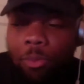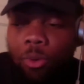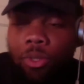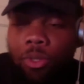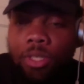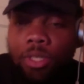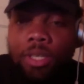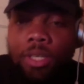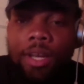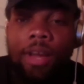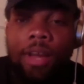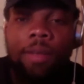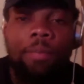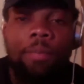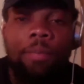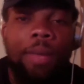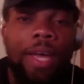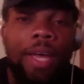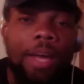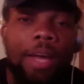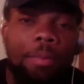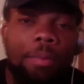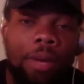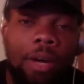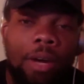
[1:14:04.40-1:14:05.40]
to come
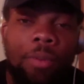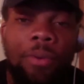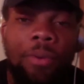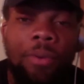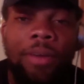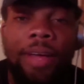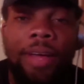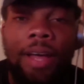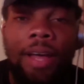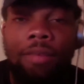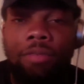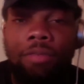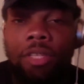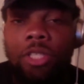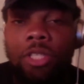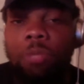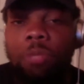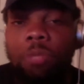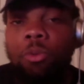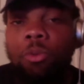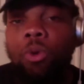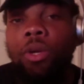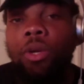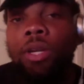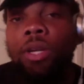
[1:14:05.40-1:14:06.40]
back, but I want athletes
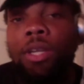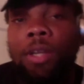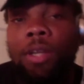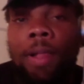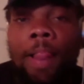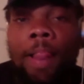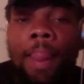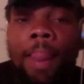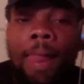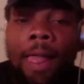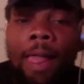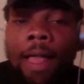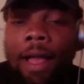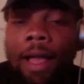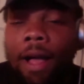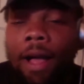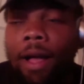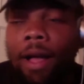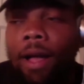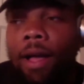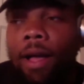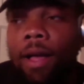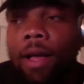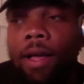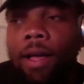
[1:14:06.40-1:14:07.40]
more than
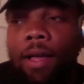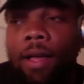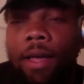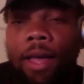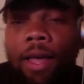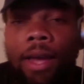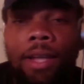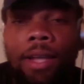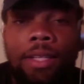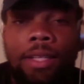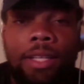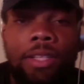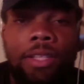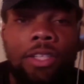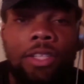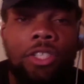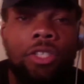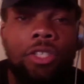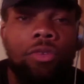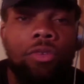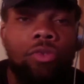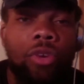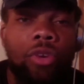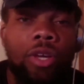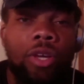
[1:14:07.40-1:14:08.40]
anything just
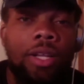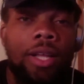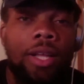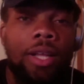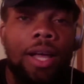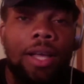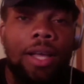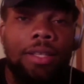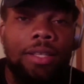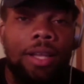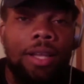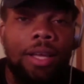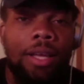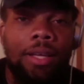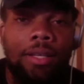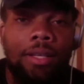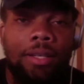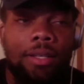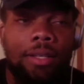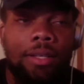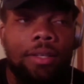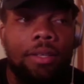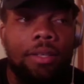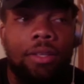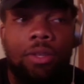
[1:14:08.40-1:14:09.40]
to realize,
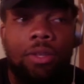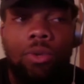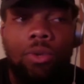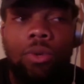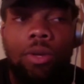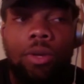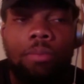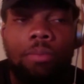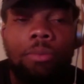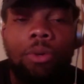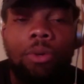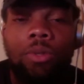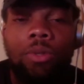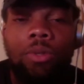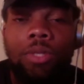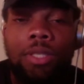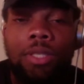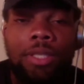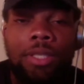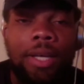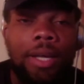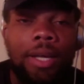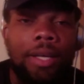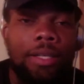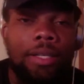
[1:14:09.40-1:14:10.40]
like, you can
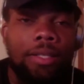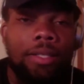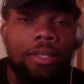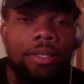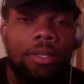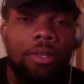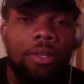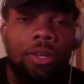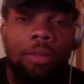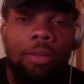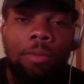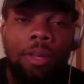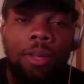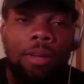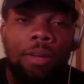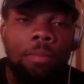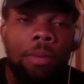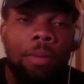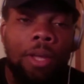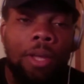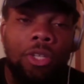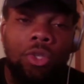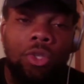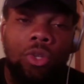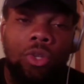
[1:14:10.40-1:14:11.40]
multitask. You can be the
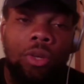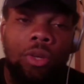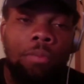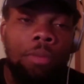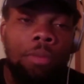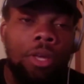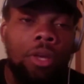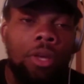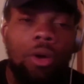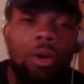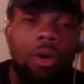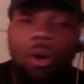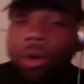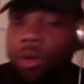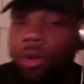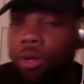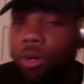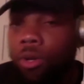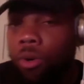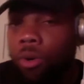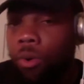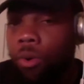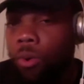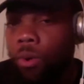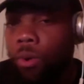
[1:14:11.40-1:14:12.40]
best you can be on
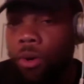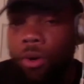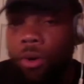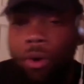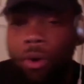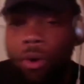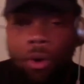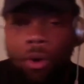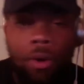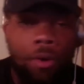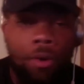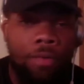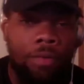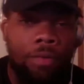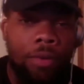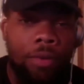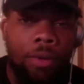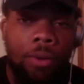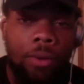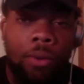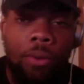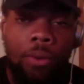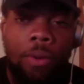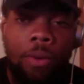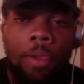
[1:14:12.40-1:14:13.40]
the court, on the
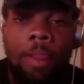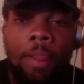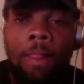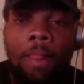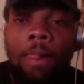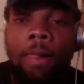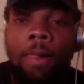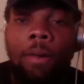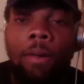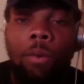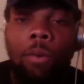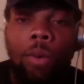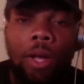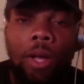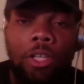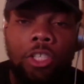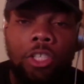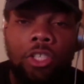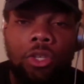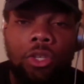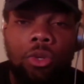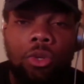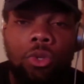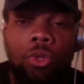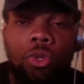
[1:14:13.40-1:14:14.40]
field, while
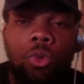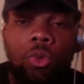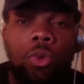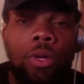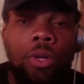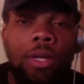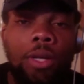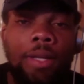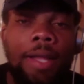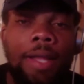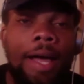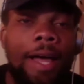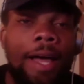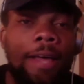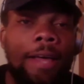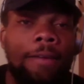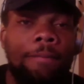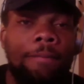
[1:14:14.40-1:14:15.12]
still doing a lot